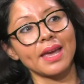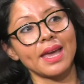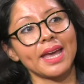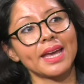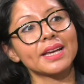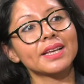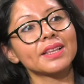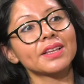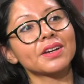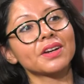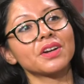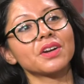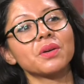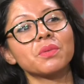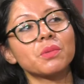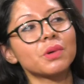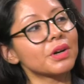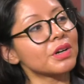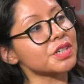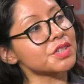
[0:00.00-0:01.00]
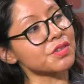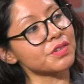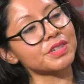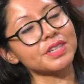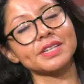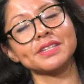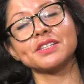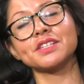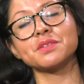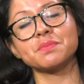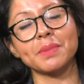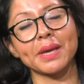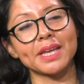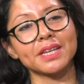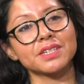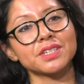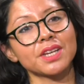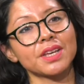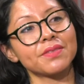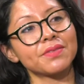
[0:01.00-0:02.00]
and click on our Warriors for Justice
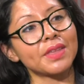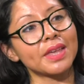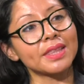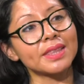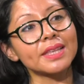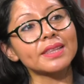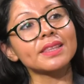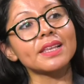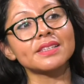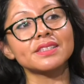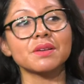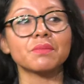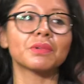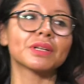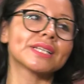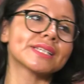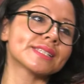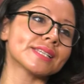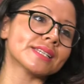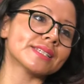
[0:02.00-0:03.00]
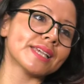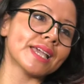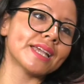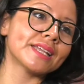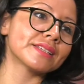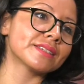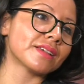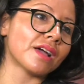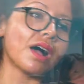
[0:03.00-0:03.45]
page if they think that someone is detained.